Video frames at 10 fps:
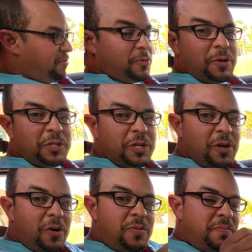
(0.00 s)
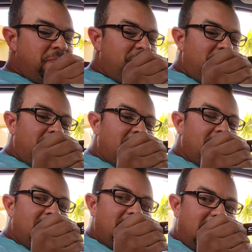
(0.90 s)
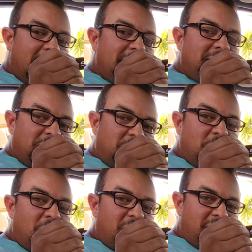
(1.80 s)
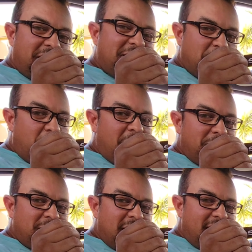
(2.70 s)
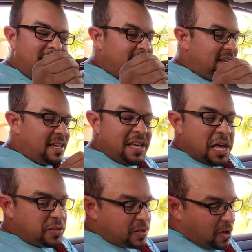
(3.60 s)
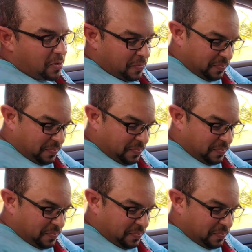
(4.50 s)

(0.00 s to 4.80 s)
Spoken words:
course, you know, it's a Soarer. You see what I'm saying? So